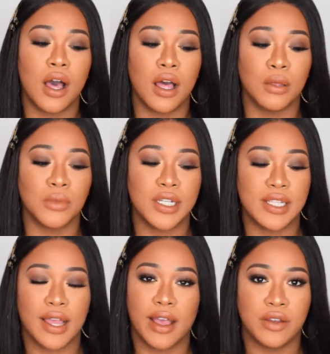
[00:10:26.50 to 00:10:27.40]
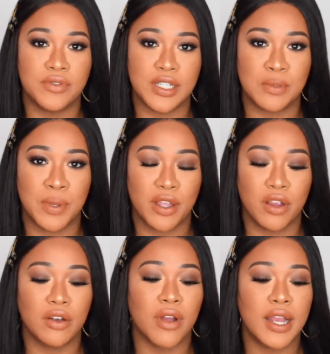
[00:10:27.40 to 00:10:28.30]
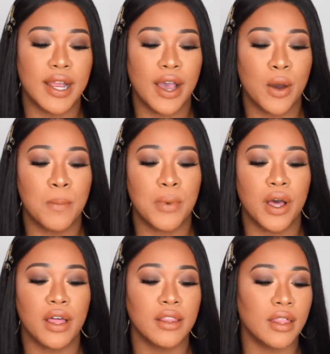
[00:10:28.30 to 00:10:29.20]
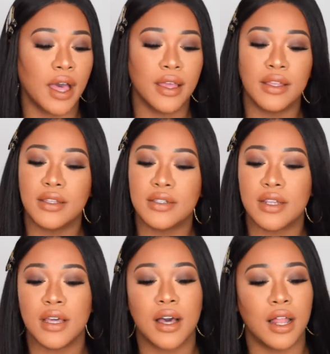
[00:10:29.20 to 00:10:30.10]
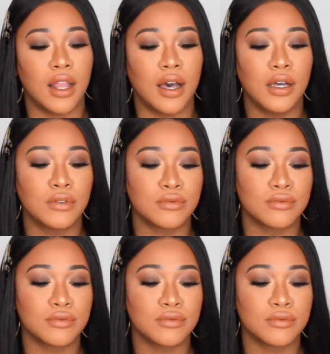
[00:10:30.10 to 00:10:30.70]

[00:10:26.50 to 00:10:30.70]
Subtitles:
because they're kind of disappearing right now, but that is the color.